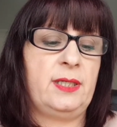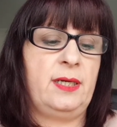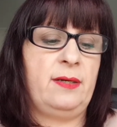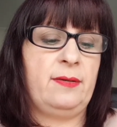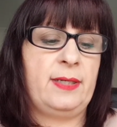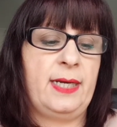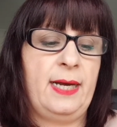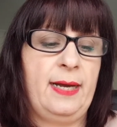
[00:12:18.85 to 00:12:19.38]

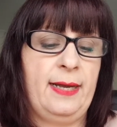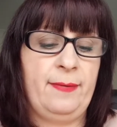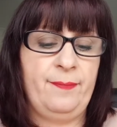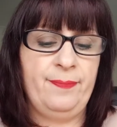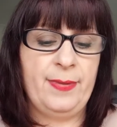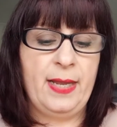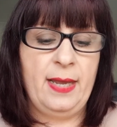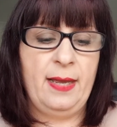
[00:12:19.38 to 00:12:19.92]
Okay,
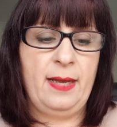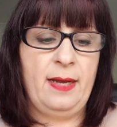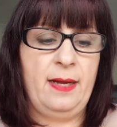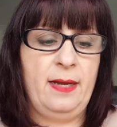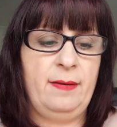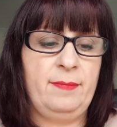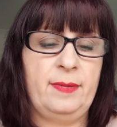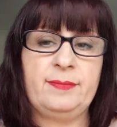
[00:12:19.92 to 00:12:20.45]

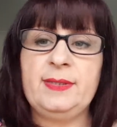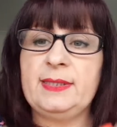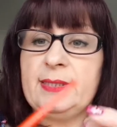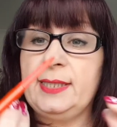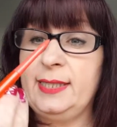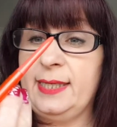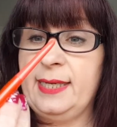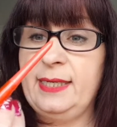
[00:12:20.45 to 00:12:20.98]
I'm just
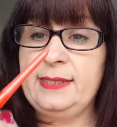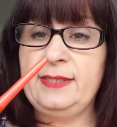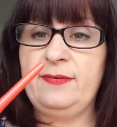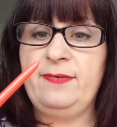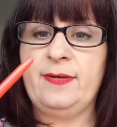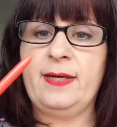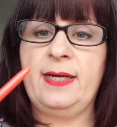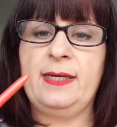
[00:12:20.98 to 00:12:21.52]
going to get a
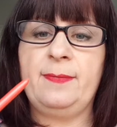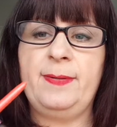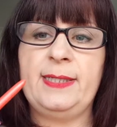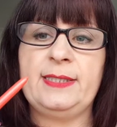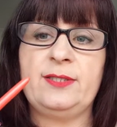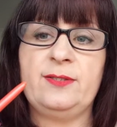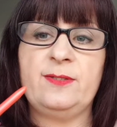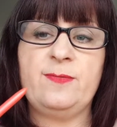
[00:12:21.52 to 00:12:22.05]
different colour
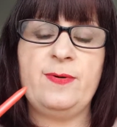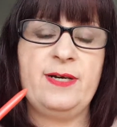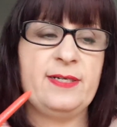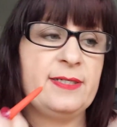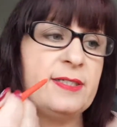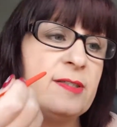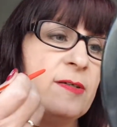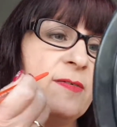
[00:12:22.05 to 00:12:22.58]
pencil as well
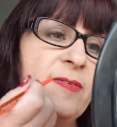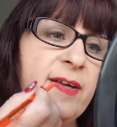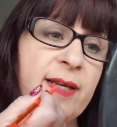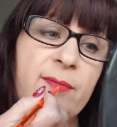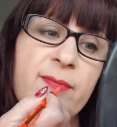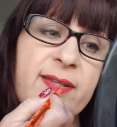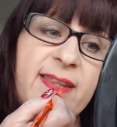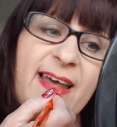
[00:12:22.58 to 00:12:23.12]
and just sort of fill
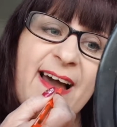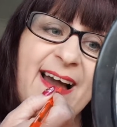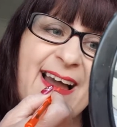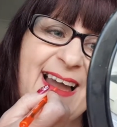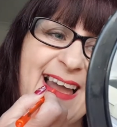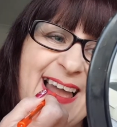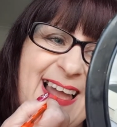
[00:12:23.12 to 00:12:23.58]
in with that.